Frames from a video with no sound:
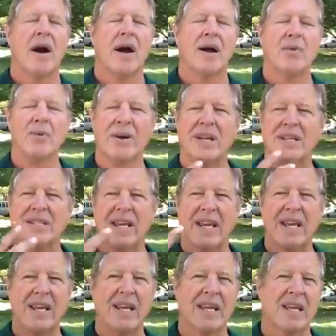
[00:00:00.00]
And release
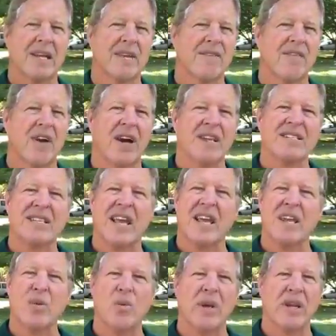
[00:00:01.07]
any negative thoughts,
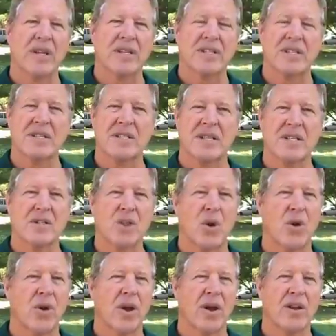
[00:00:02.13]
any weaknesses that's
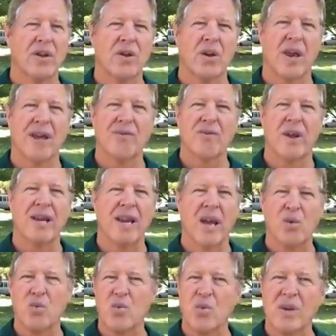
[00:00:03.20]
going on in your life right
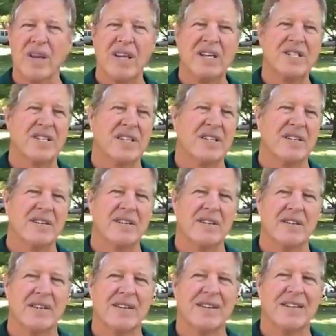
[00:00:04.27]
now. Release it.
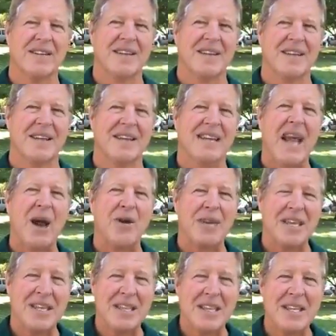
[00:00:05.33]
Now,
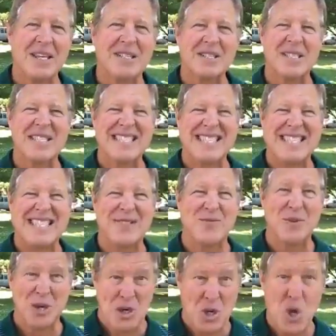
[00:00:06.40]
in this
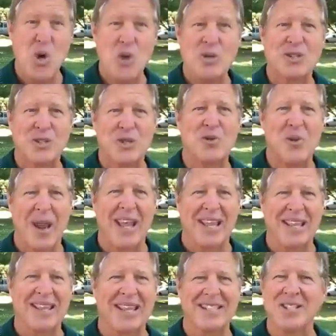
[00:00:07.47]
renewed
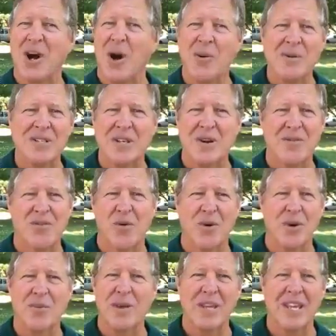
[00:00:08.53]
strength that's always there for
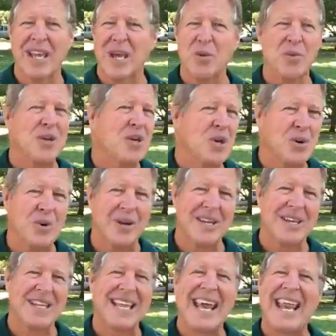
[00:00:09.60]
you, but you got to renew it.
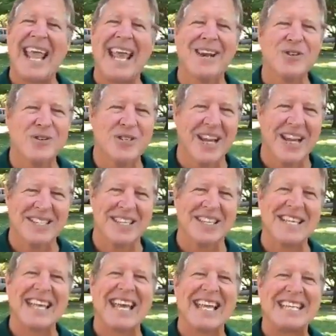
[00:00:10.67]
You got to energize it.
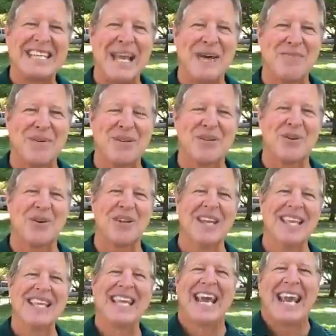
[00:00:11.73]
You got to tap into it.
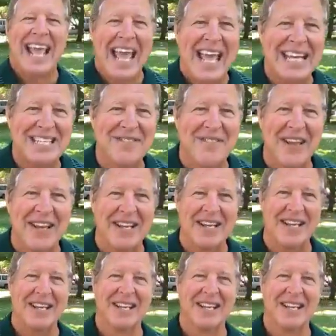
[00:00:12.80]
You got to activate it.